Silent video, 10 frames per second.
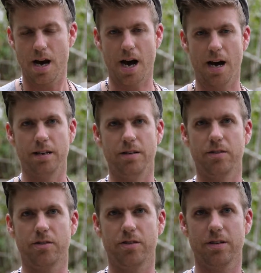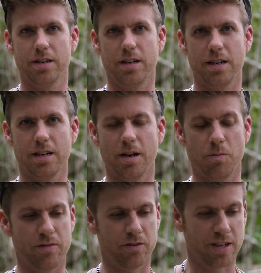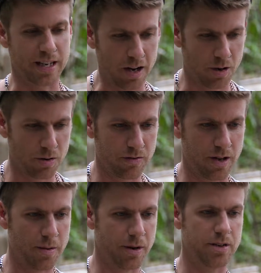and you know, whether I was going to get along with them.